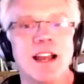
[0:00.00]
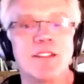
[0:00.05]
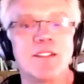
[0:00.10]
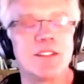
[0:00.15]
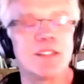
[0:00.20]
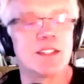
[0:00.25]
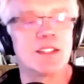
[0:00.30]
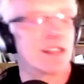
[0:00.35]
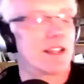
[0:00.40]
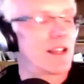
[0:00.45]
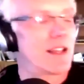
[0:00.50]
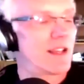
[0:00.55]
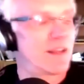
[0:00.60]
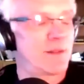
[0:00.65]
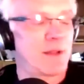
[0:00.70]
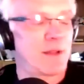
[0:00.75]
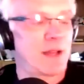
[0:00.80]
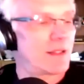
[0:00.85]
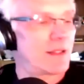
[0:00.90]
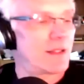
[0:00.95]
love it,
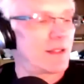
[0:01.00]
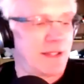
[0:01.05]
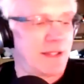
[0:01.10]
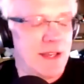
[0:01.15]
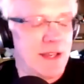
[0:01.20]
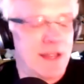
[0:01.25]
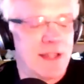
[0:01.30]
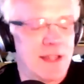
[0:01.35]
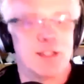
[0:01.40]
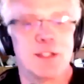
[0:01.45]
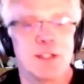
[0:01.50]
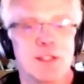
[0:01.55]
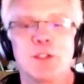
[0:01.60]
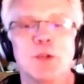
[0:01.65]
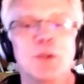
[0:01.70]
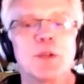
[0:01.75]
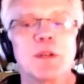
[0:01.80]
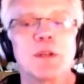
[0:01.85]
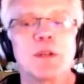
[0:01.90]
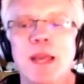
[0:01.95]
and I, you're
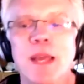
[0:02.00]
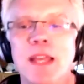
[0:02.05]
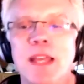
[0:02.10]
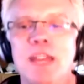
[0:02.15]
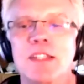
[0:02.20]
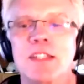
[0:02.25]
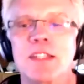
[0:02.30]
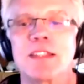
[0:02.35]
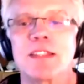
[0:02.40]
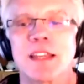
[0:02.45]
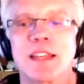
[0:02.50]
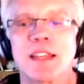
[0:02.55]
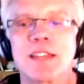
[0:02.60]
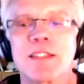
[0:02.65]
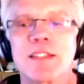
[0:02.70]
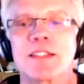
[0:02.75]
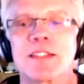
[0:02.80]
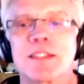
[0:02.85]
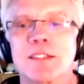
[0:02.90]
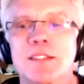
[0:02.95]
doing amazing
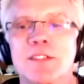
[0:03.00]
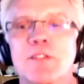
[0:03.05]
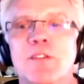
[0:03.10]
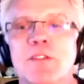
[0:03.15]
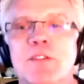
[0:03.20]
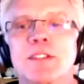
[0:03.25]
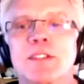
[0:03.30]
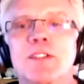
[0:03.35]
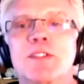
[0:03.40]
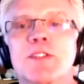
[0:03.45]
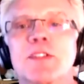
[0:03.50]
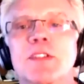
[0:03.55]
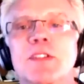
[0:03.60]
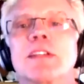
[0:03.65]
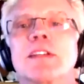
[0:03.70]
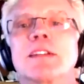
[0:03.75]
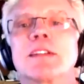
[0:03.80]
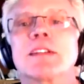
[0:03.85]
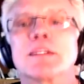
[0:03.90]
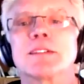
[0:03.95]
things. Uh, it's great to see.
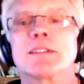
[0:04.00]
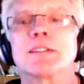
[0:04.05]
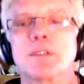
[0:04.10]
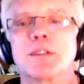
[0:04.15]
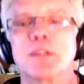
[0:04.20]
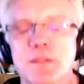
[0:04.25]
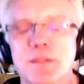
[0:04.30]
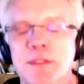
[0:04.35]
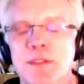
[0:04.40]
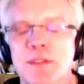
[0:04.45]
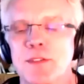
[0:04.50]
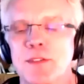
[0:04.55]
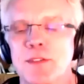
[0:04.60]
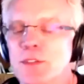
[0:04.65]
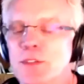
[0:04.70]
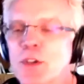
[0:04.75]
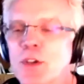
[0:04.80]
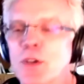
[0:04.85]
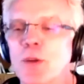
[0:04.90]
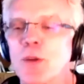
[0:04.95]
You know,
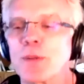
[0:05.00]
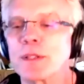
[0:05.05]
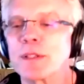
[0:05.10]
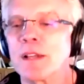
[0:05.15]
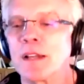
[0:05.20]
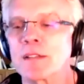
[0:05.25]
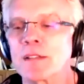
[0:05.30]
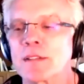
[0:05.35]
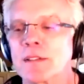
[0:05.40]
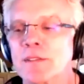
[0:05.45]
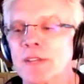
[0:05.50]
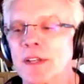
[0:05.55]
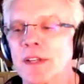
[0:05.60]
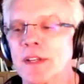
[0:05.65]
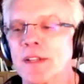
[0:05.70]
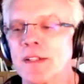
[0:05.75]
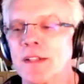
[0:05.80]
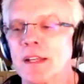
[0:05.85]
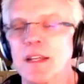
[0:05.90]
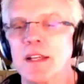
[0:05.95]
you're so productive,
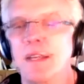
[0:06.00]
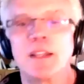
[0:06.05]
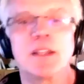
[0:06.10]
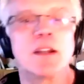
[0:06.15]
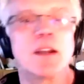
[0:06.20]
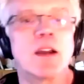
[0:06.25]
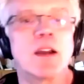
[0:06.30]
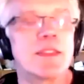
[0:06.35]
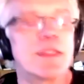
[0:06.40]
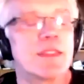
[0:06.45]
and you know, I